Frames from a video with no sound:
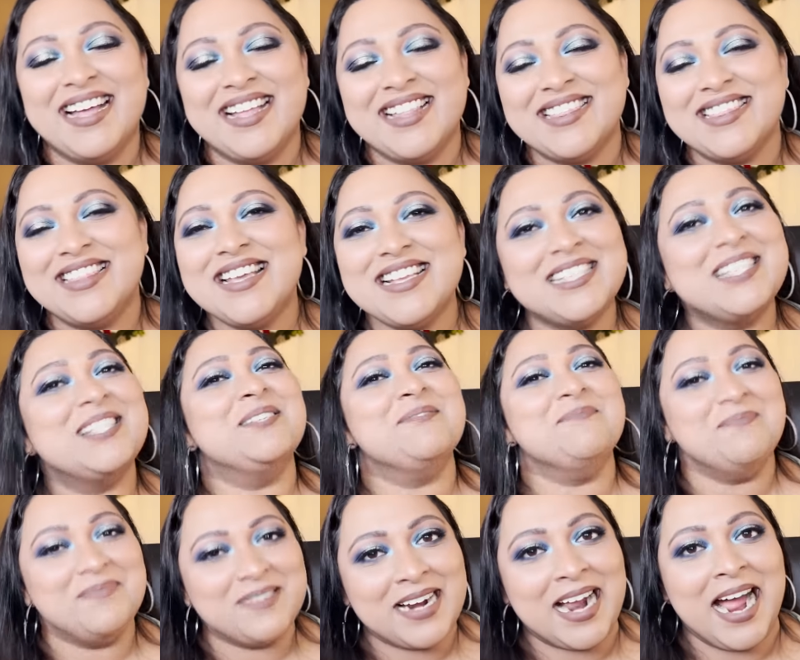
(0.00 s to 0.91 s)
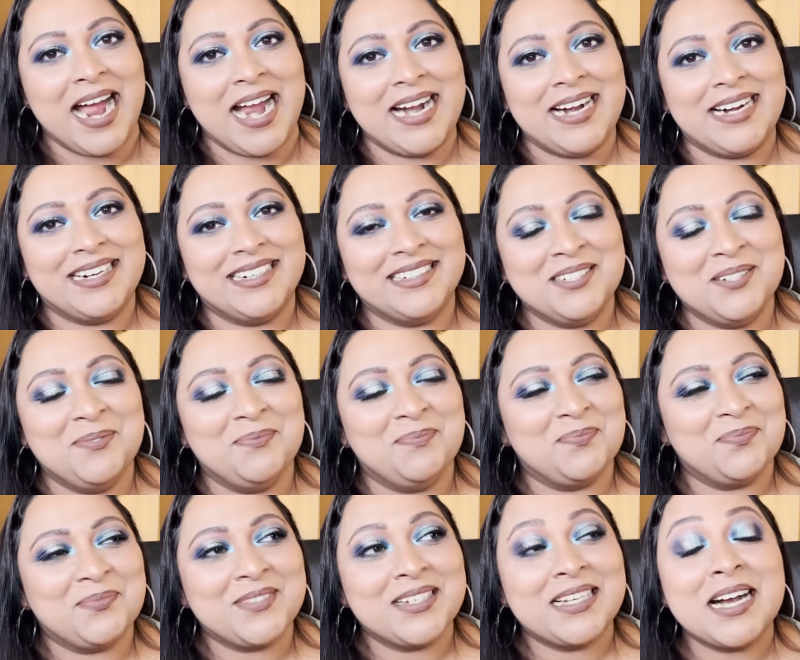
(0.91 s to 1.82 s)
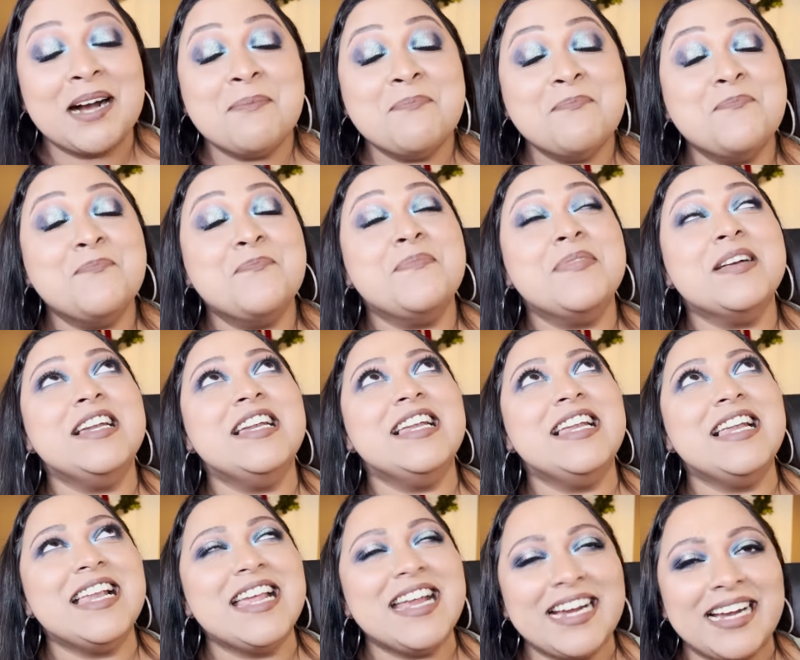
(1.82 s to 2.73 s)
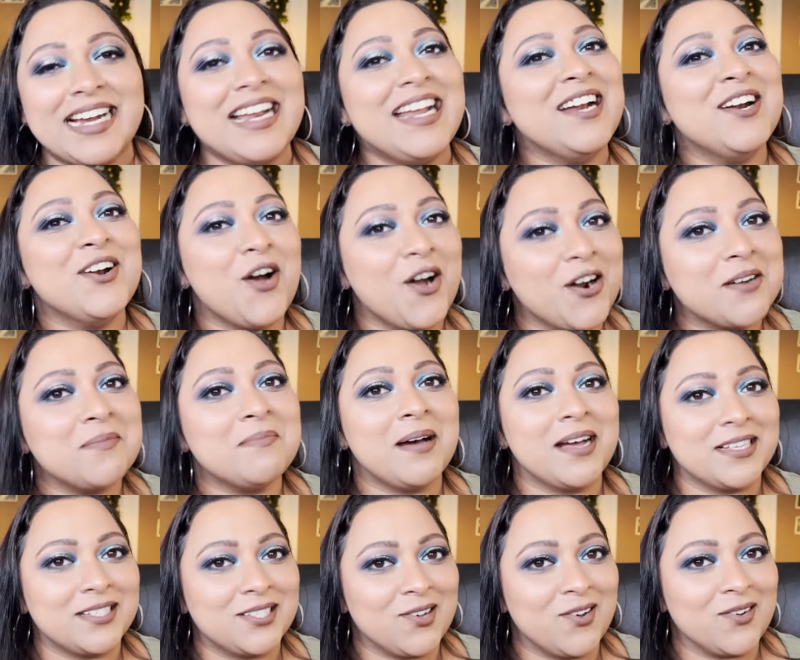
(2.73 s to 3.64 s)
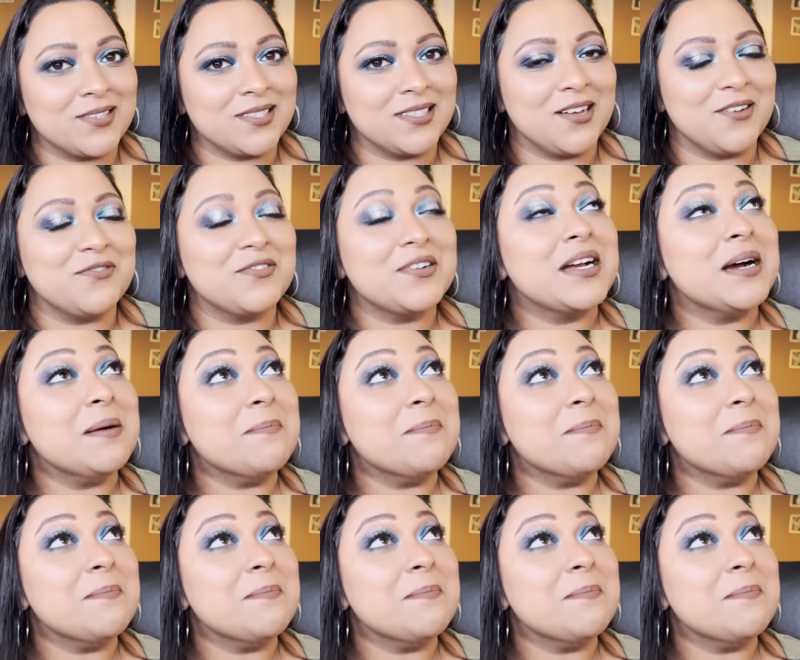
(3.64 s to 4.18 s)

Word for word: this brand completely knocked my socks off.